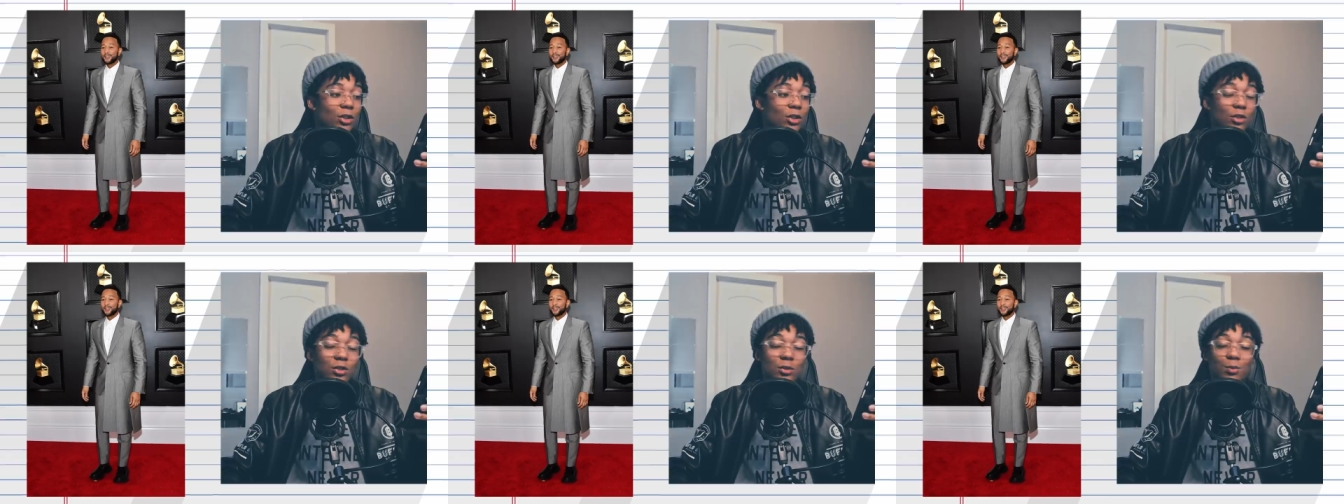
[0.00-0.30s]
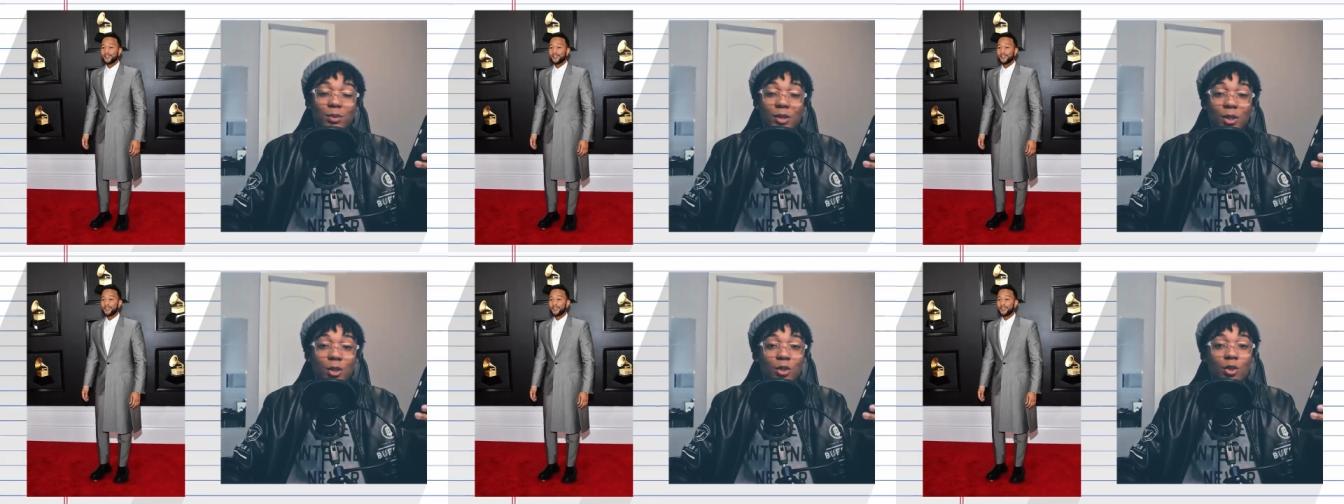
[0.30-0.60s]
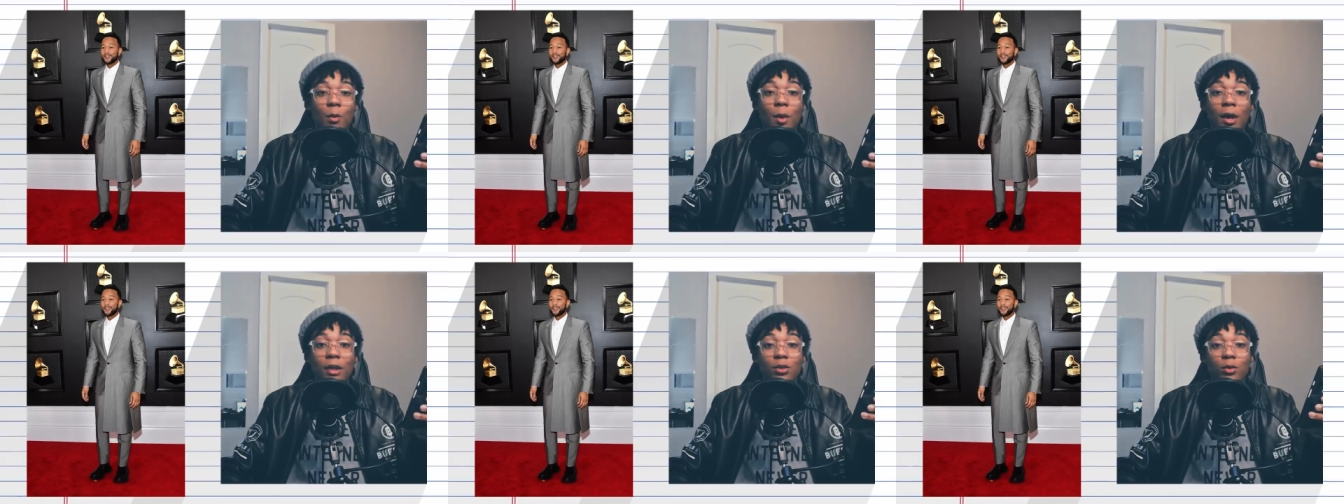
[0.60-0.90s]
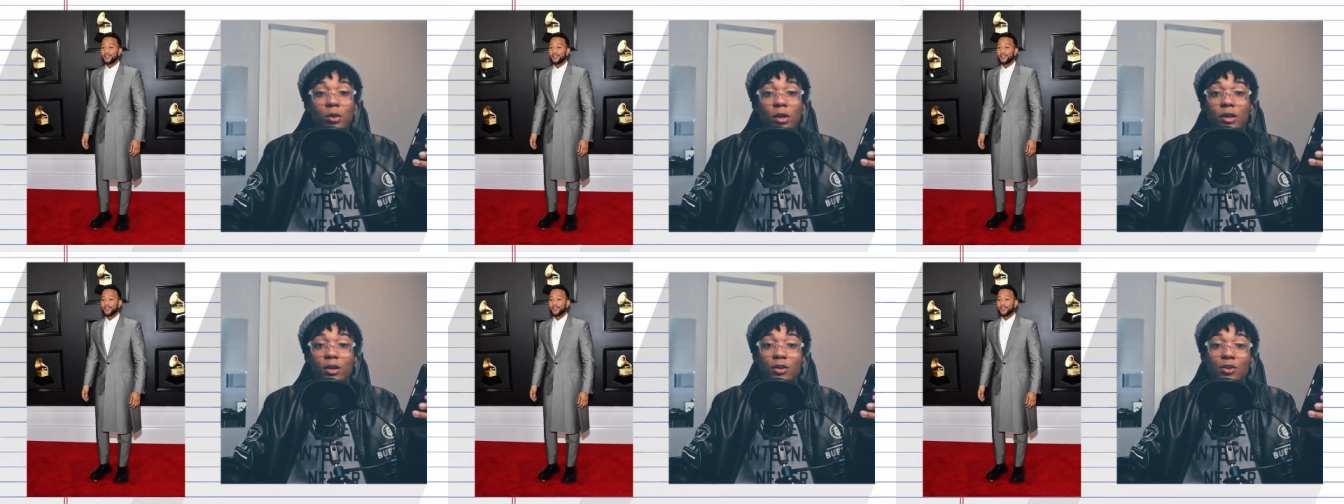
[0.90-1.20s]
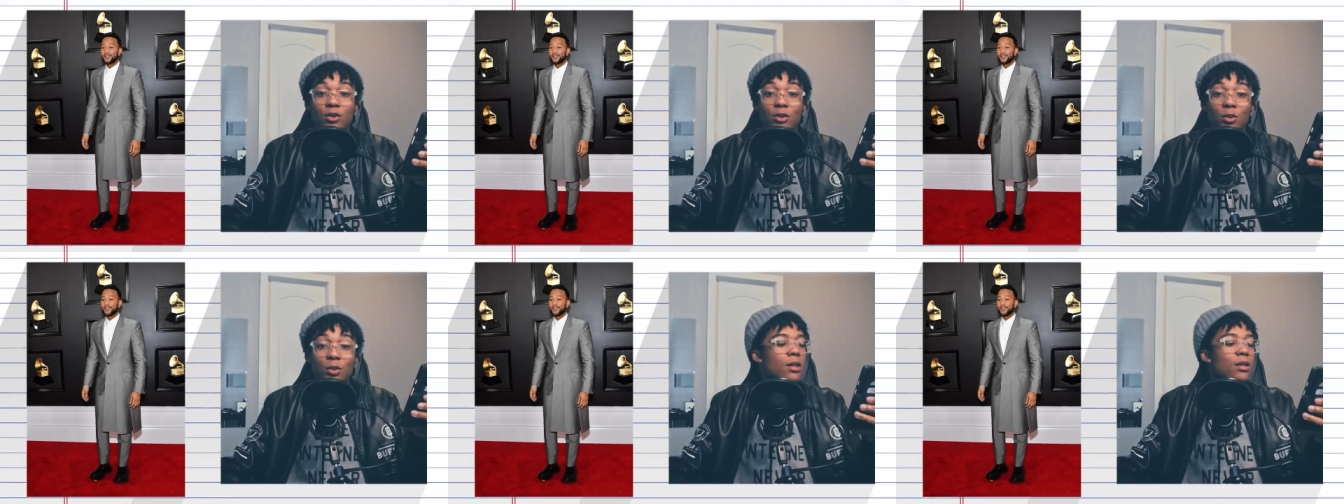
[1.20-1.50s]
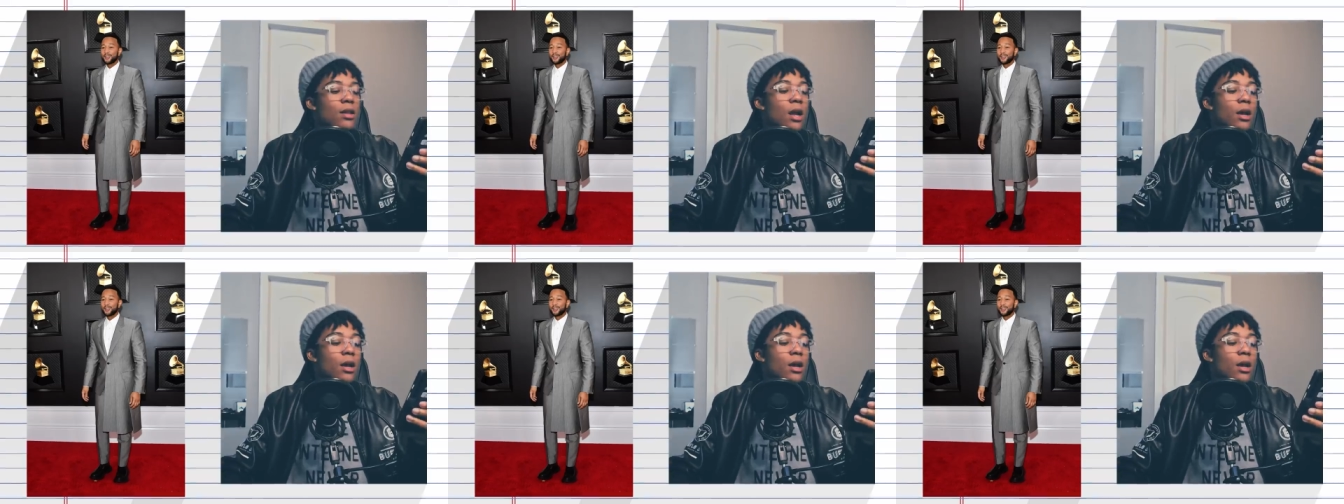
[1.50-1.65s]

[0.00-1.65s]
Just please go back to wearing a suit.